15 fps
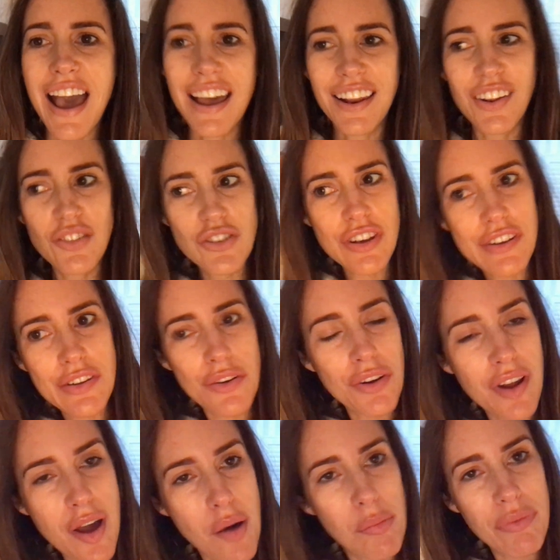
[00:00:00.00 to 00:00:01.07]
and I've just
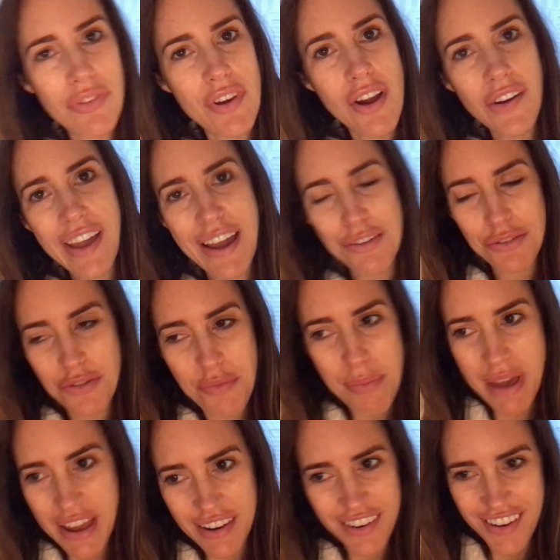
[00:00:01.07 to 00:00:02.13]
got up, snuck out of
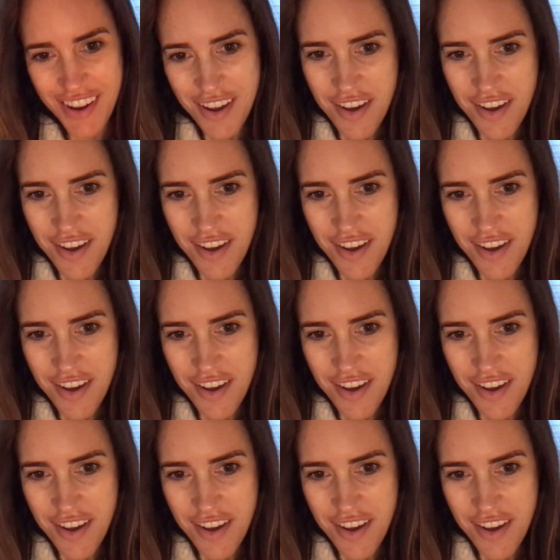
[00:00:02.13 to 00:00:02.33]
bed